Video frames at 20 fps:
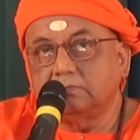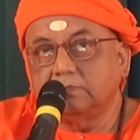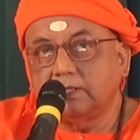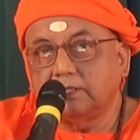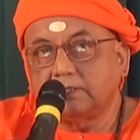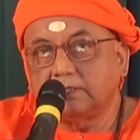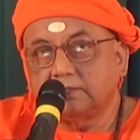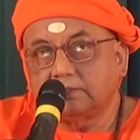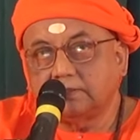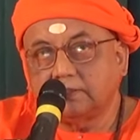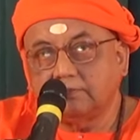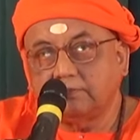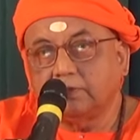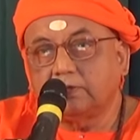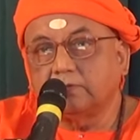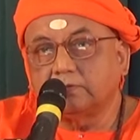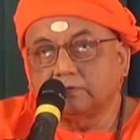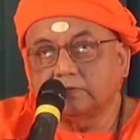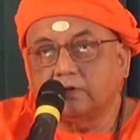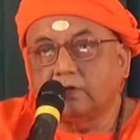let us say,
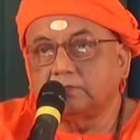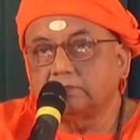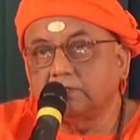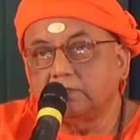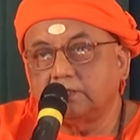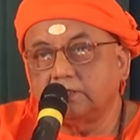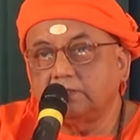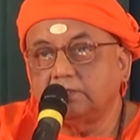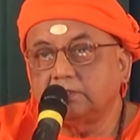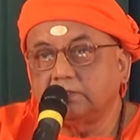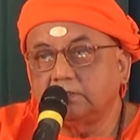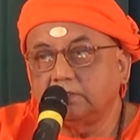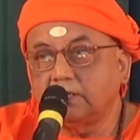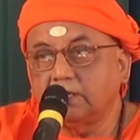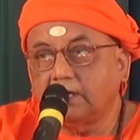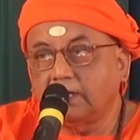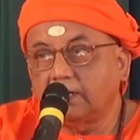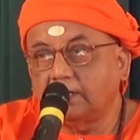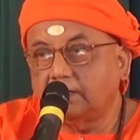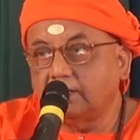because causality
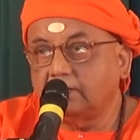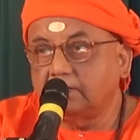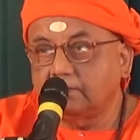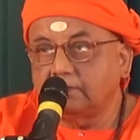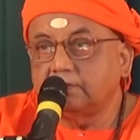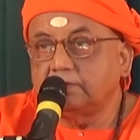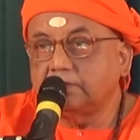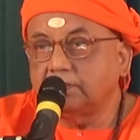and